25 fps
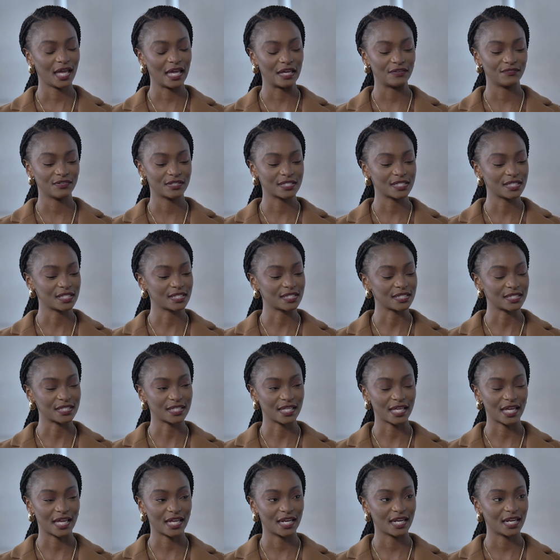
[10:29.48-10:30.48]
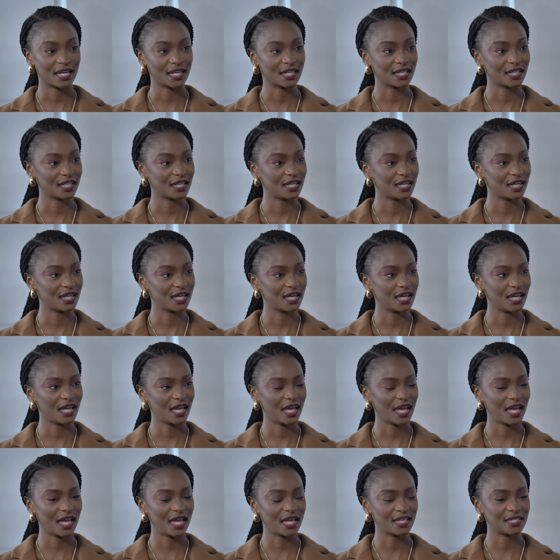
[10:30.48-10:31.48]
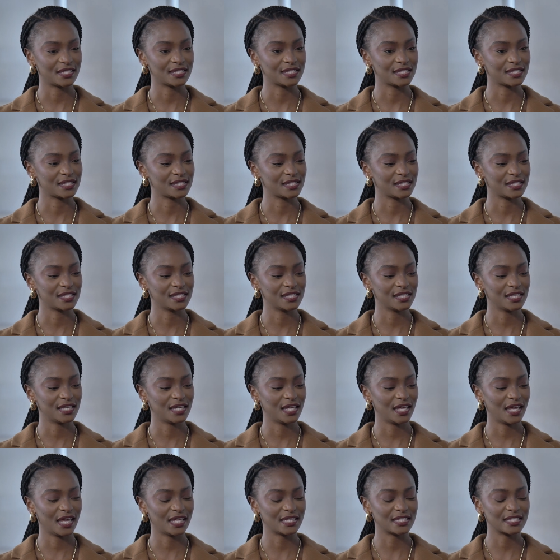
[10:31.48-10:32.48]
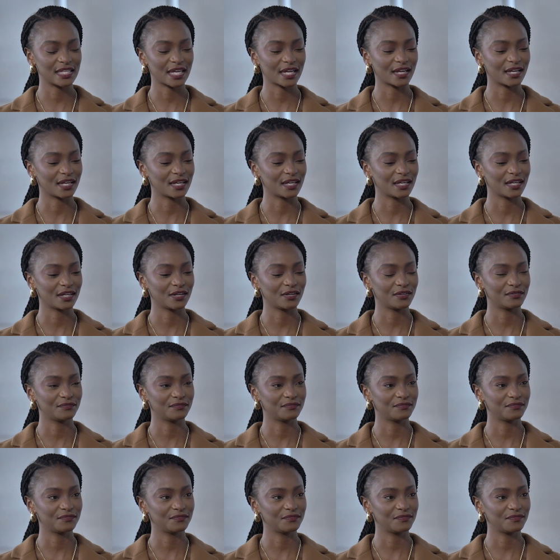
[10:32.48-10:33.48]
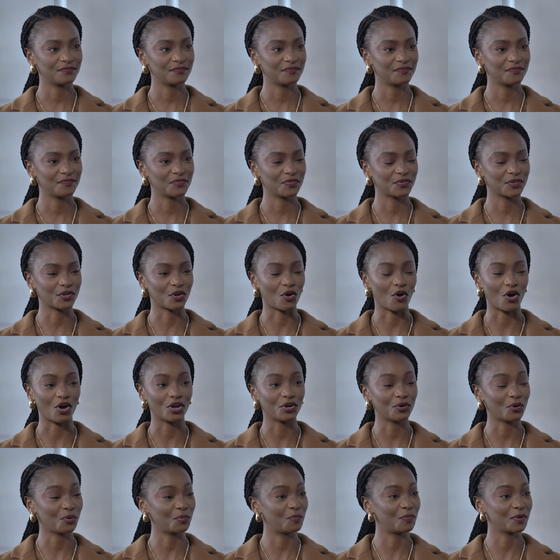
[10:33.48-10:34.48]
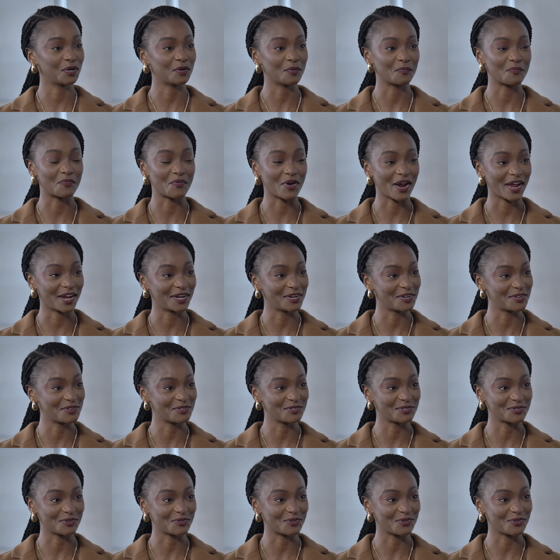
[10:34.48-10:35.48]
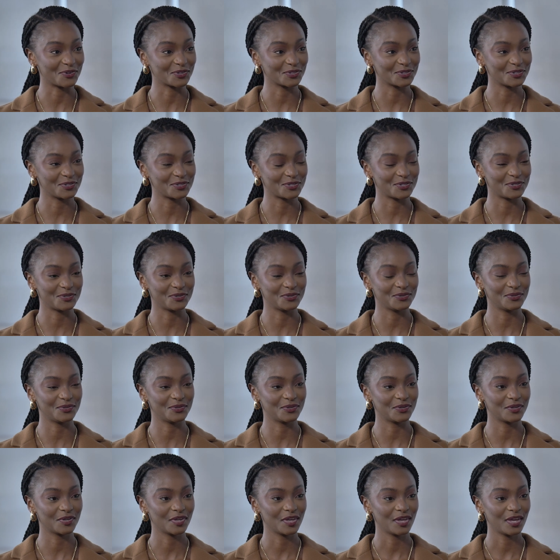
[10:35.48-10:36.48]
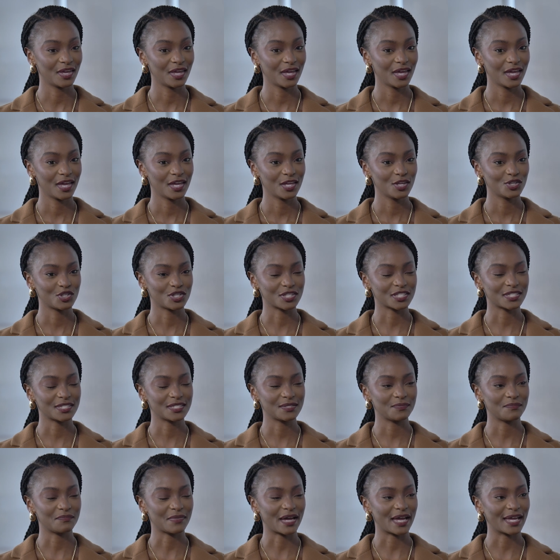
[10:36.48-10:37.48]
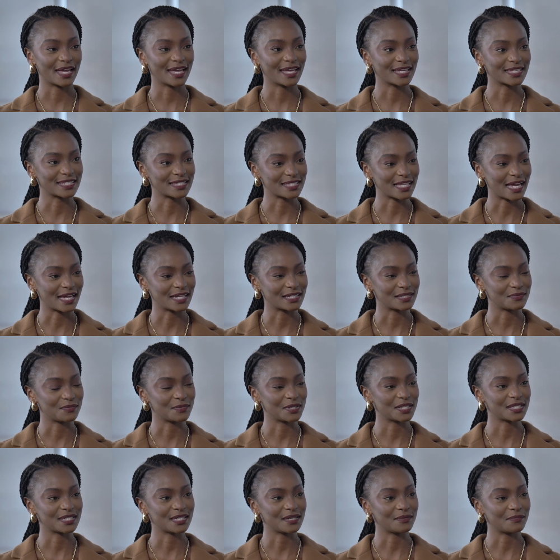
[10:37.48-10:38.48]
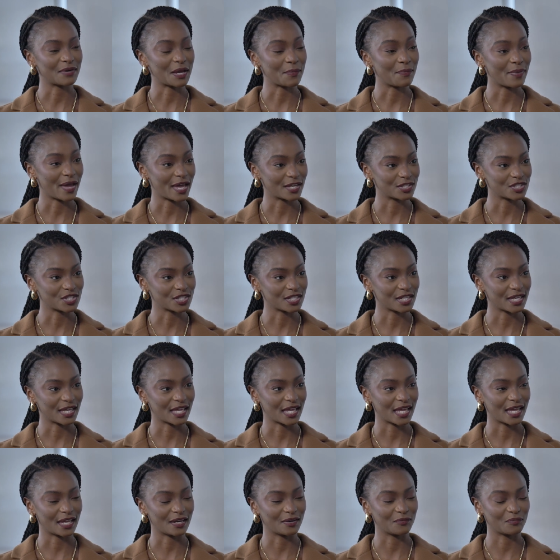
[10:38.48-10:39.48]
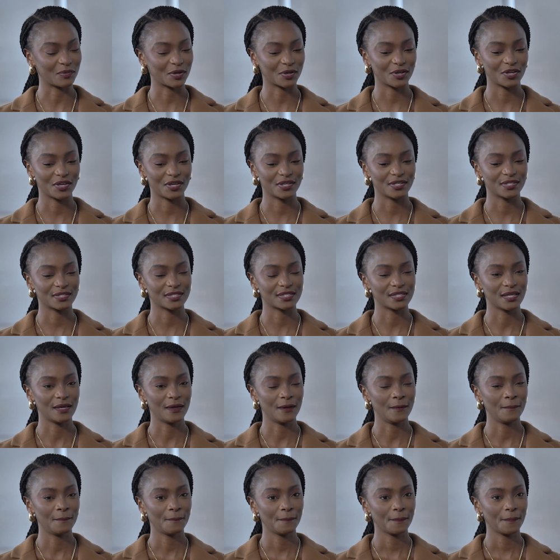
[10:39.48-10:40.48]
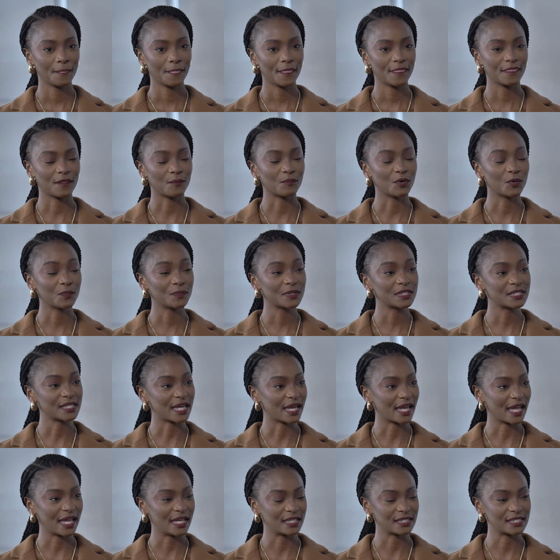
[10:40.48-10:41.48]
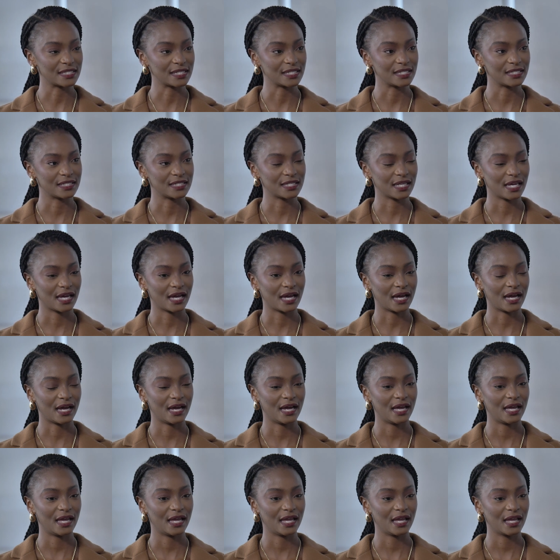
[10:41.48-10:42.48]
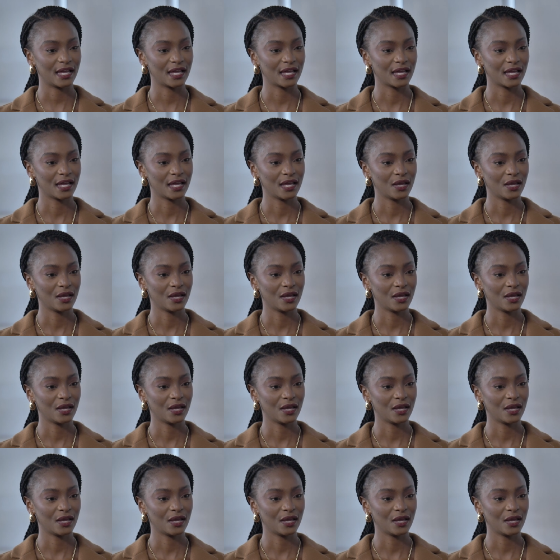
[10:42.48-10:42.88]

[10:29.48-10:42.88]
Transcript: ever since then, it's like God opened a brand new door to just my excitement and my passion again, because the moment I entered, I